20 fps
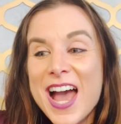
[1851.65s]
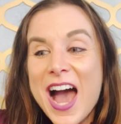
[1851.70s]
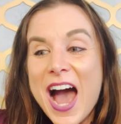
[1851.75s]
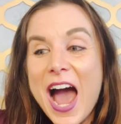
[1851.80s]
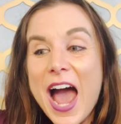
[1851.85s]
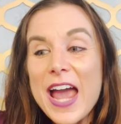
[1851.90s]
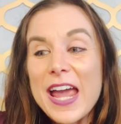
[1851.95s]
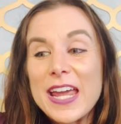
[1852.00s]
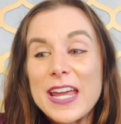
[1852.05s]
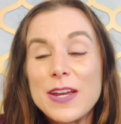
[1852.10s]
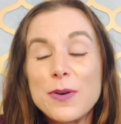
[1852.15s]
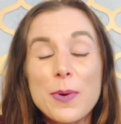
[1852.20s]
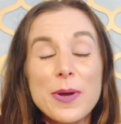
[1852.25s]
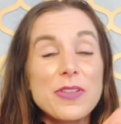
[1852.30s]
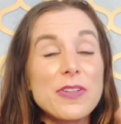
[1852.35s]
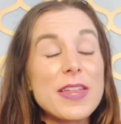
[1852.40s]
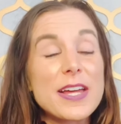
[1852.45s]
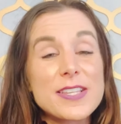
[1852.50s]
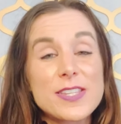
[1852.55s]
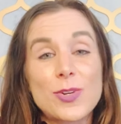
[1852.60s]
I
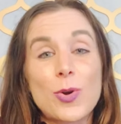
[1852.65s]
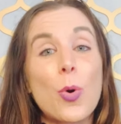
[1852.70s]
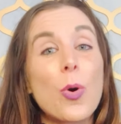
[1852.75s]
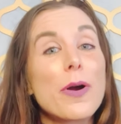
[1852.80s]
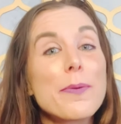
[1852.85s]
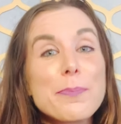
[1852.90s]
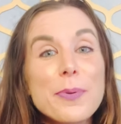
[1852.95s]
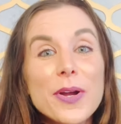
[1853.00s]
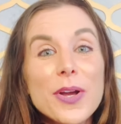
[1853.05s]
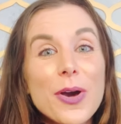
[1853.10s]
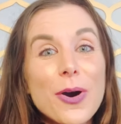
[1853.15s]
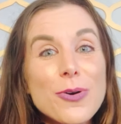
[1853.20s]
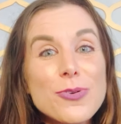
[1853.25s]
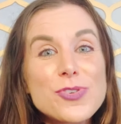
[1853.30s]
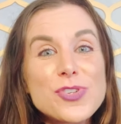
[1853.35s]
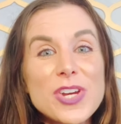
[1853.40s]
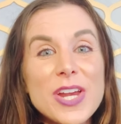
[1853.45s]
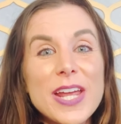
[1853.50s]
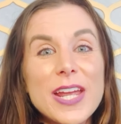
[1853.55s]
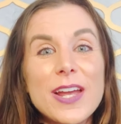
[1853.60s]
whether that's corporate
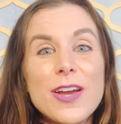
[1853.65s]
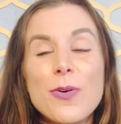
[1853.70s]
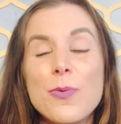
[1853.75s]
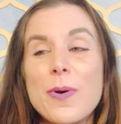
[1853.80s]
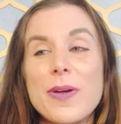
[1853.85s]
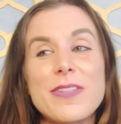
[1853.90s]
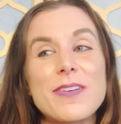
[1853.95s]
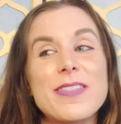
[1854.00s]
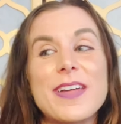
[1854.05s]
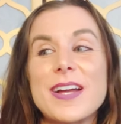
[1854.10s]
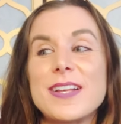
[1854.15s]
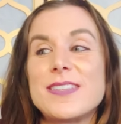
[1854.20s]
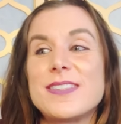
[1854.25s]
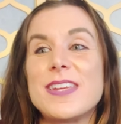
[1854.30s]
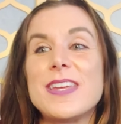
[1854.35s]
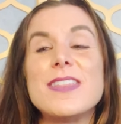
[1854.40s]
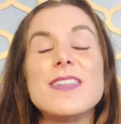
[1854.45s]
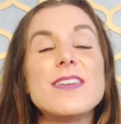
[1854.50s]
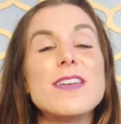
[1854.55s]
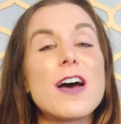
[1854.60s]
coaching, whether that's
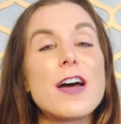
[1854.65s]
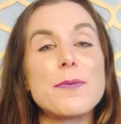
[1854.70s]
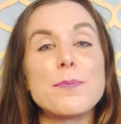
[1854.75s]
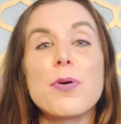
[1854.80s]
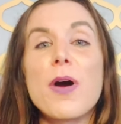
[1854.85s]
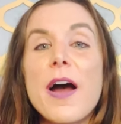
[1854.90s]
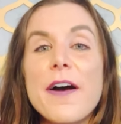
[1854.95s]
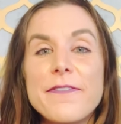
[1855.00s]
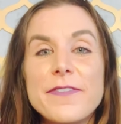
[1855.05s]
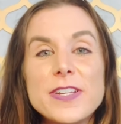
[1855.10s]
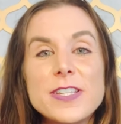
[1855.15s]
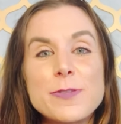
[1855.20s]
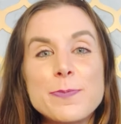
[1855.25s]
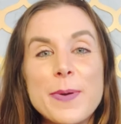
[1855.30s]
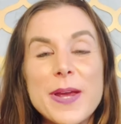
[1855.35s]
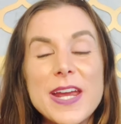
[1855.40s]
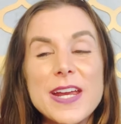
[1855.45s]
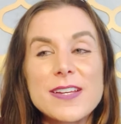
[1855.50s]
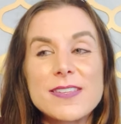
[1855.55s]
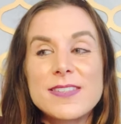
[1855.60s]
in the nonprofit
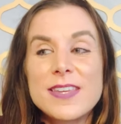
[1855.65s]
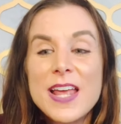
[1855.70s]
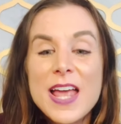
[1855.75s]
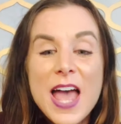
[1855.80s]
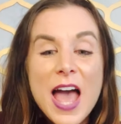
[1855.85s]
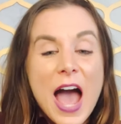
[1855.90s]
space,